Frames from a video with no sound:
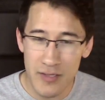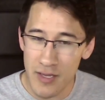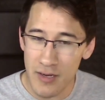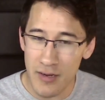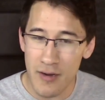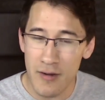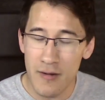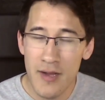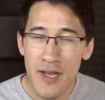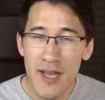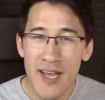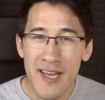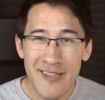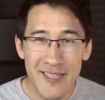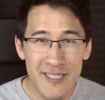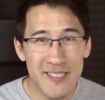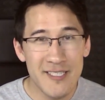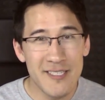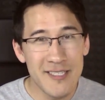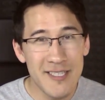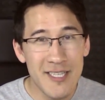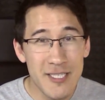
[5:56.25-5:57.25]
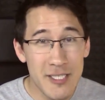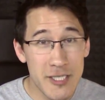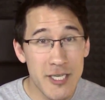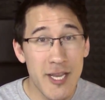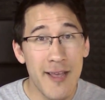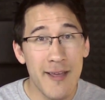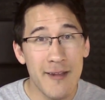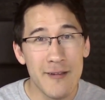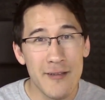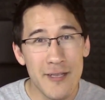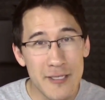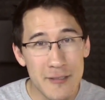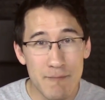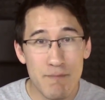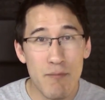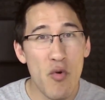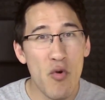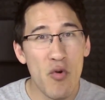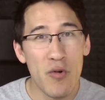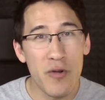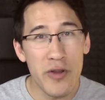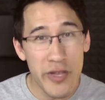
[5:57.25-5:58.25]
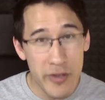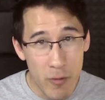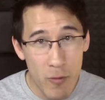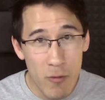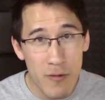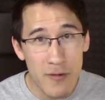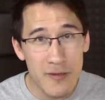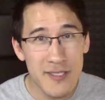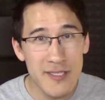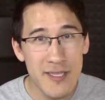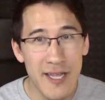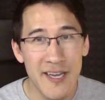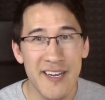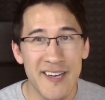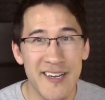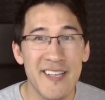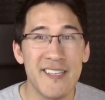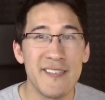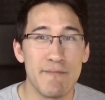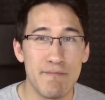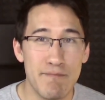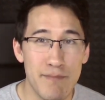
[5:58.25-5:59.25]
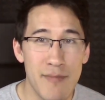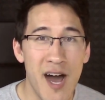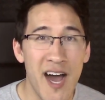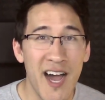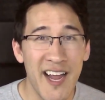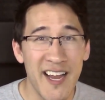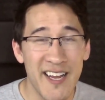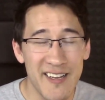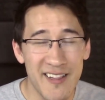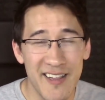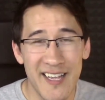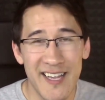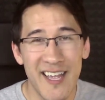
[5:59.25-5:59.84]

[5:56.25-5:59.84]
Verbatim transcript: You know, this, this channel is more yours than it is mine.